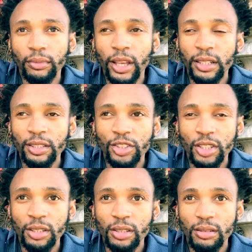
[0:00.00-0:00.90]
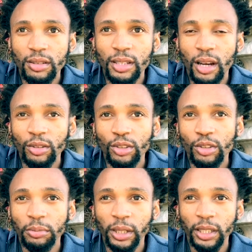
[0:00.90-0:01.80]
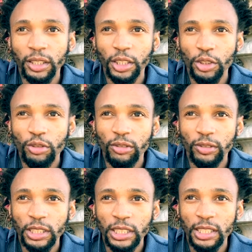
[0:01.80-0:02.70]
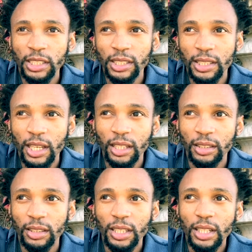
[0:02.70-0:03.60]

that is just down to my introvertedness and